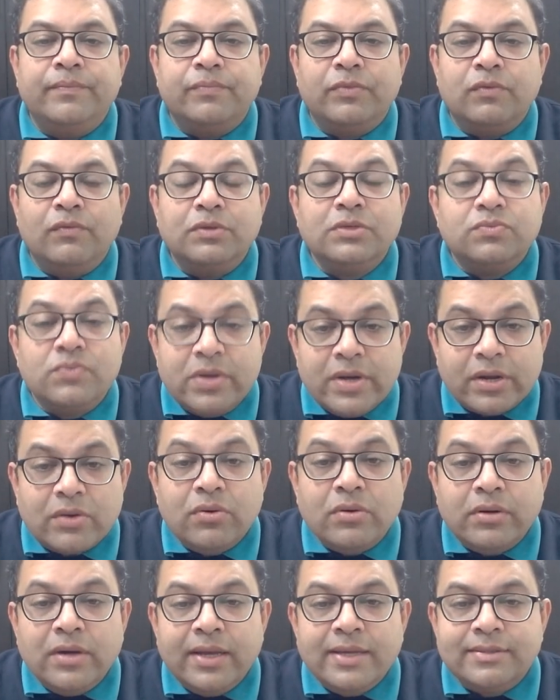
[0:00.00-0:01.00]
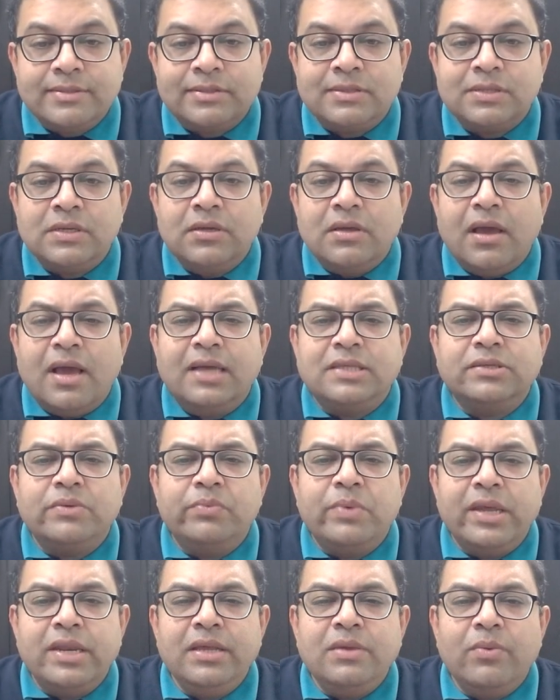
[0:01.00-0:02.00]
was recognized as a
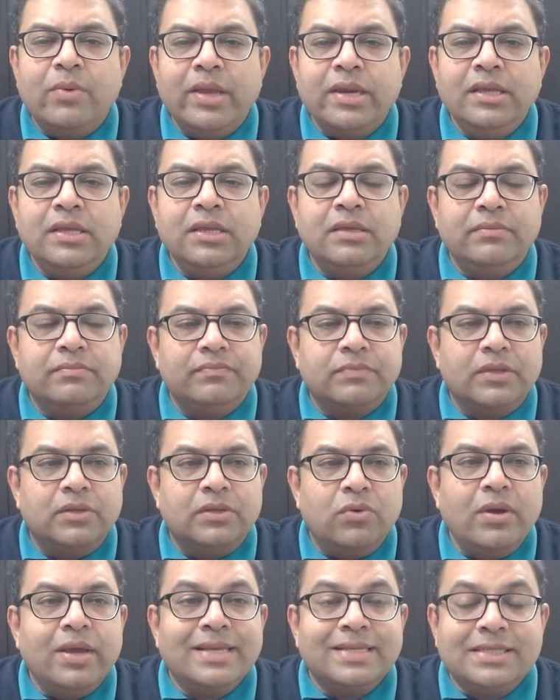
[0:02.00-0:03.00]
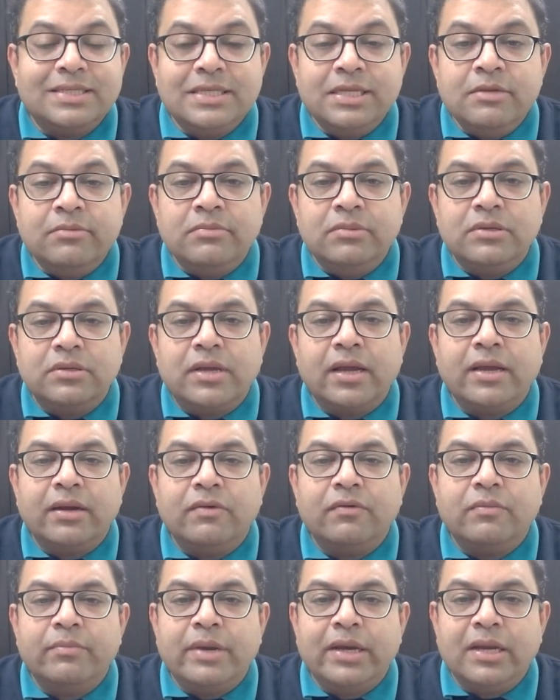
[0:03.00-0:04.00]
very, very, esteemed kind
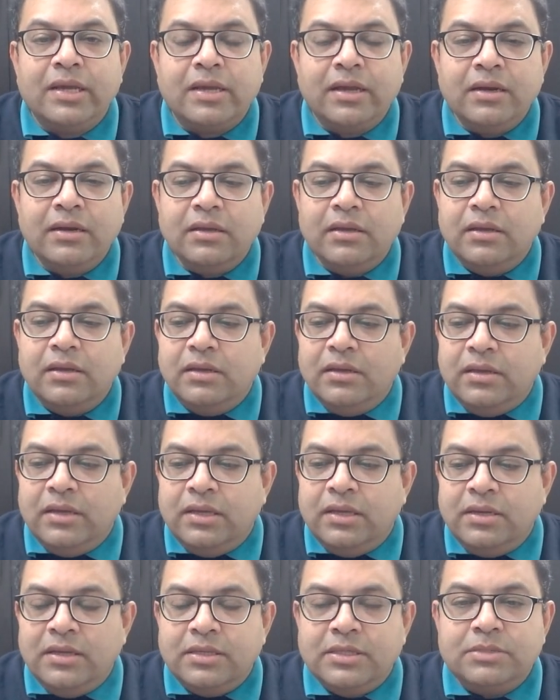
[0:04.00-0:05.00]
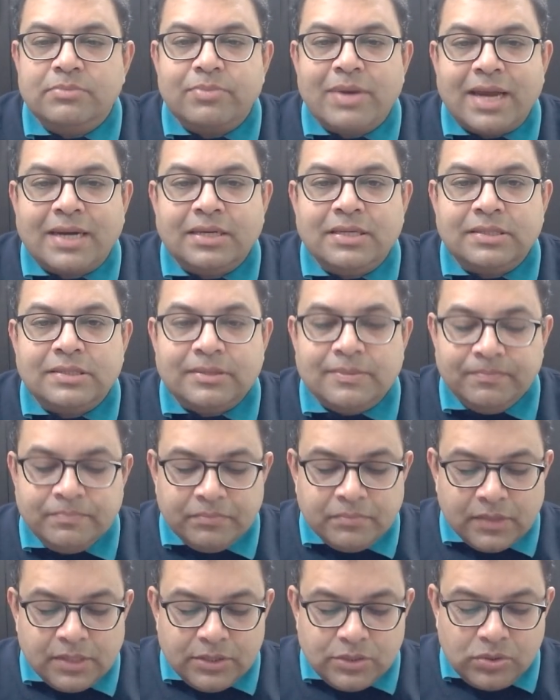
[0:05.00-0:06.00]
of a mendicant in his practice.
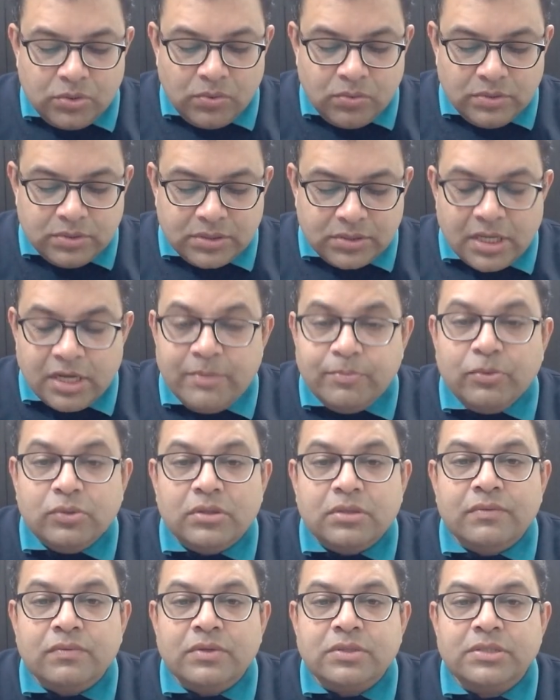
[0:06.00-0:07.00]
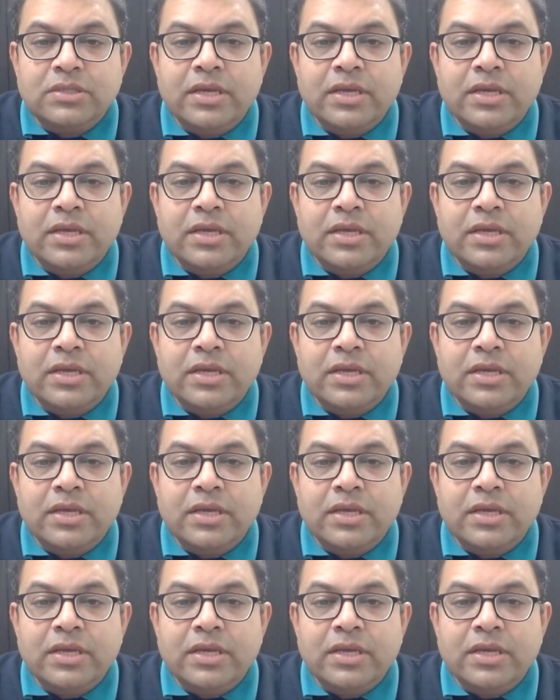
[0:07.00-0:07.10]
So Sariputta was